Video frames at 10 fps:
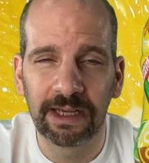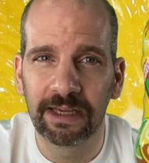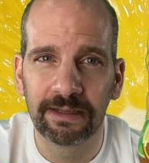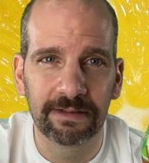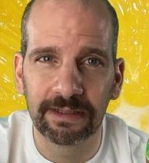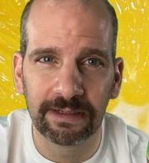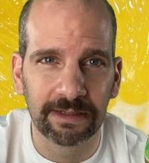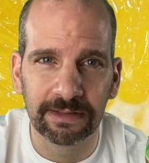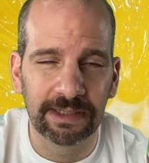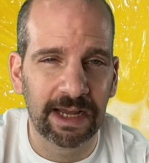And
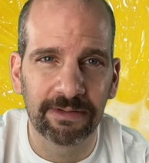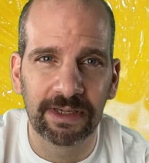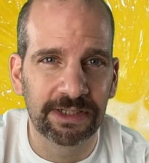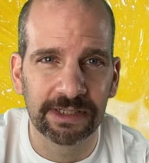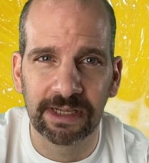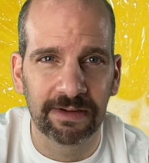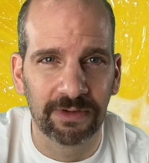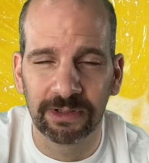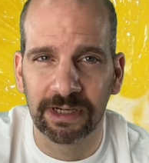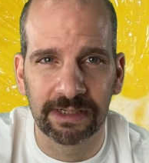now they just have
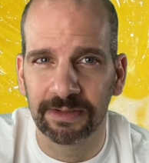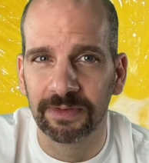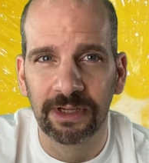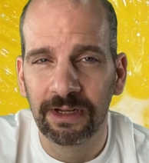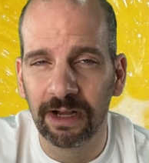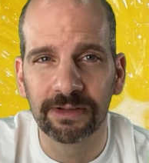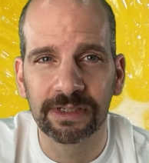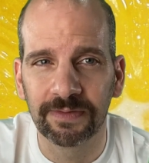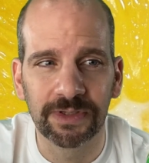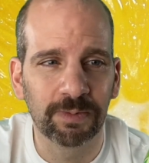all kinds of other
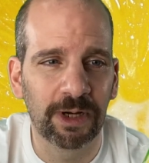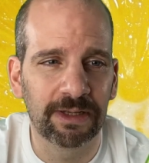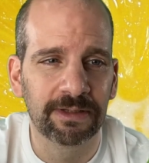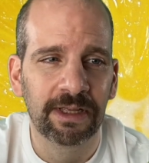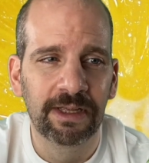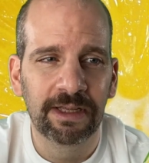stuff as well.